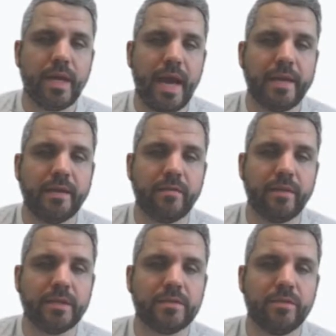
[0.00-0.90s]
add any
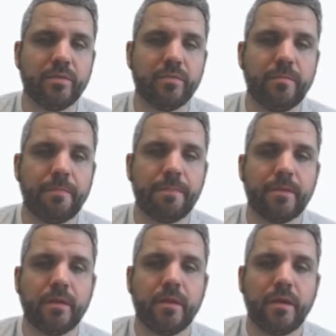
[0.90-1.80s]
links to them,
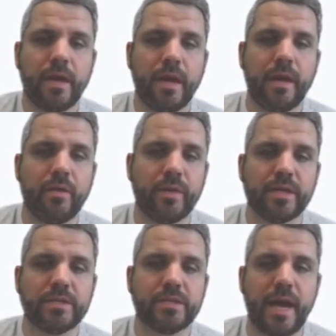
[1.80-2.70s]
and we can
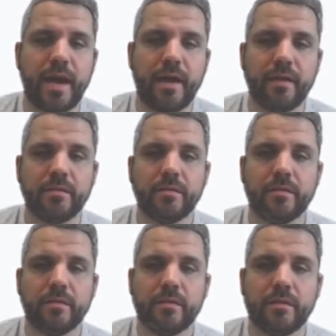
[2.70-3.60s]
just add
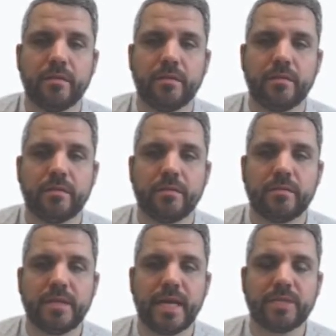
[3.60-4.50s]

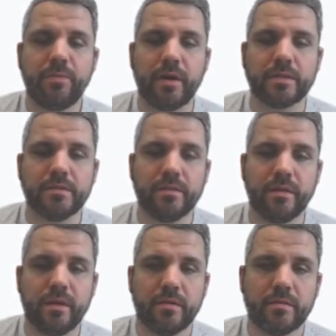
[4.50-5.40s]
text boxes in there.